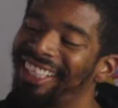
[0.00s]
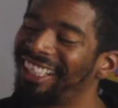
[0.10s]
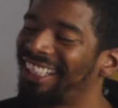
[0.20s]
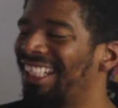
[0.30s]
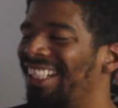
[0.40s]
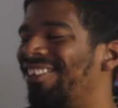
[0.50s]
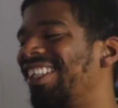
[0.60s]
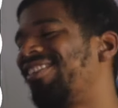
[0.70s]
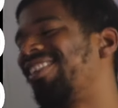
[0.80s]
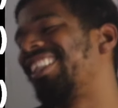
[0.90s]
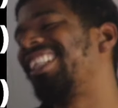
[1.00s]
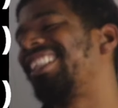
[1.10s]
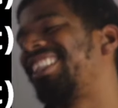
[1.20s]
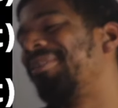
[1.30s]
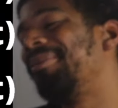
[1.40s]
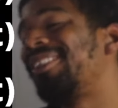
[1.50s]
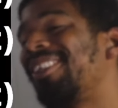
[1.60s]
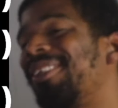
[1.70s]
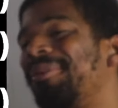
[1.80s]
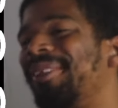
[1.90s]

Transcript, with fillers: I can't wait for the next episode.